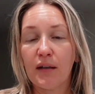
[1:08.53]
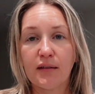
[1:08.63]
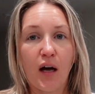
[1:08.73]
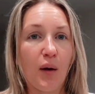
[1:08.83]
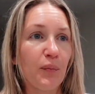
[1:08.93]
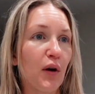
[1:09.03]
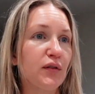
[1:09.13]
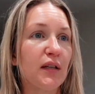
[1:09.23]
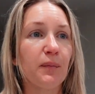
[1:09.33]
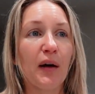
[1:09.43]
it's got
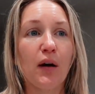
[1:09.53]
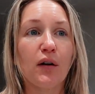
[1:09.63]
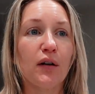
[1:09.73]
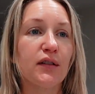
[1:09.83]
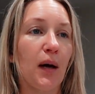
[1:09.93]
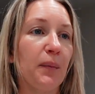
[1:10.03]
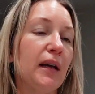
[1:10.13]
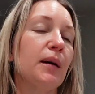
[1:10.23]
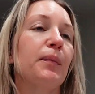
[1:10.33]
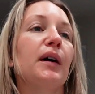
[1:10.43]
protein powder, it's got
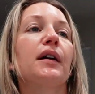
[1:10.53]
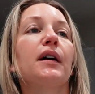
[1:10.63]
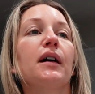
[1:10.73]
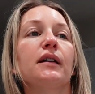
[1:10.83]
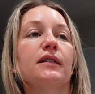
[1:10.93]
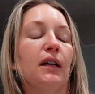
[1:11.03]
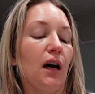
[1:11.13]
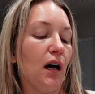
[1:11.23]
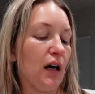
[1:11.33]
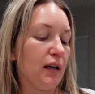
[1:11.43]
peanut butter, it's
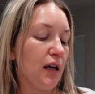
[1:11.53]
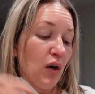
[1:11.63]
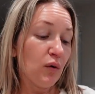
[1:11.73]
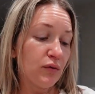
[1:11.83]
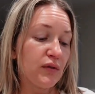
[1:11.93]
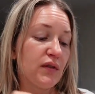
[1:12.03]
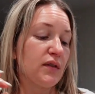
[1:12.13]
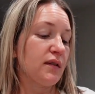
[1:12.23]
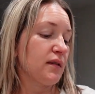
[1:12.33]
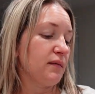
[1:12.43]
got
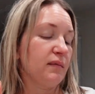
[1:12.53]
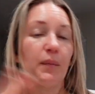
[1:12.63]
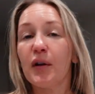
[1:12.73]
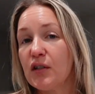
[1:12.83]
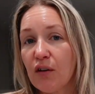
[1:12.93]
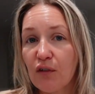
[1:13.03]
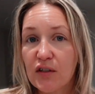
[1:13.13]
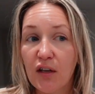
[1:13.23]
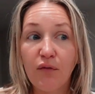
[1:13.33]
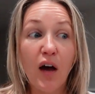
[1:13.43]
oats, a bunch of different
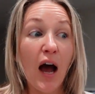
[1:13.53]
stuff.